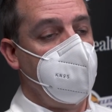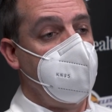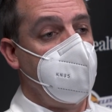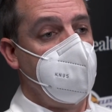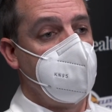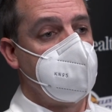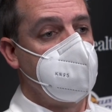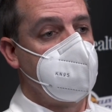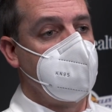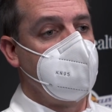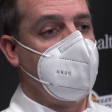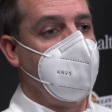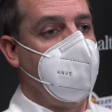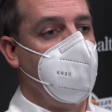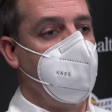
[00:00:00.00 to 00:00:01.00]
And Dennis is a
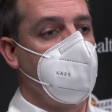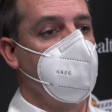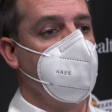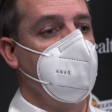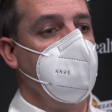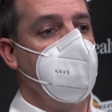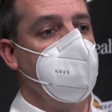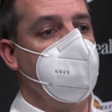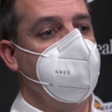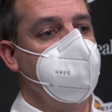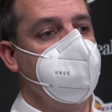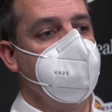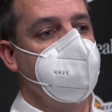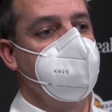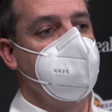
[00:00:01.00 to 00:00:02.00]
dynamic player,
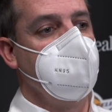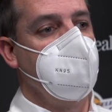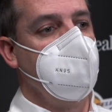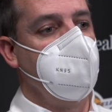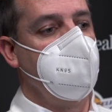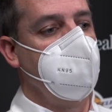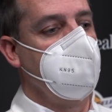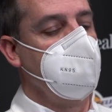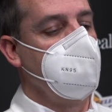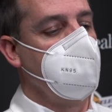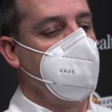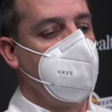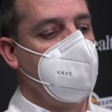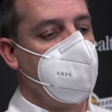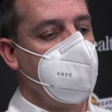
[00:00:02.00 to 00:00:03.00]

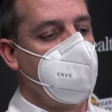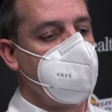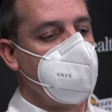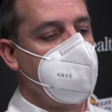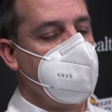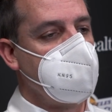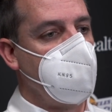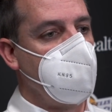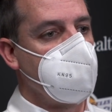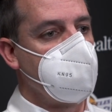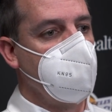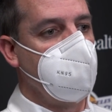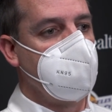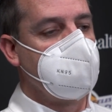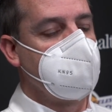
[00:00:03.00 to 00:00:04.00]
there's a reason we're
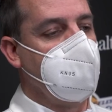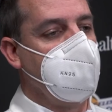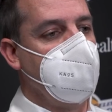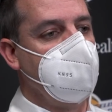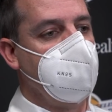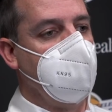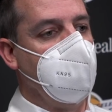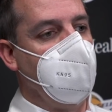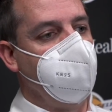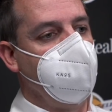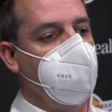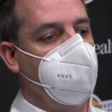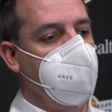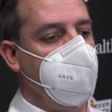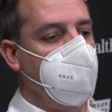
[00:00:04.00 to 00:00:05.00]
so excited to have
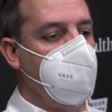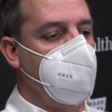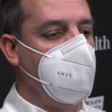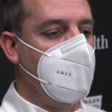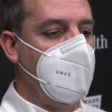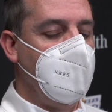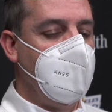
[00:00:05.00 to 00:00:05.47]
him here.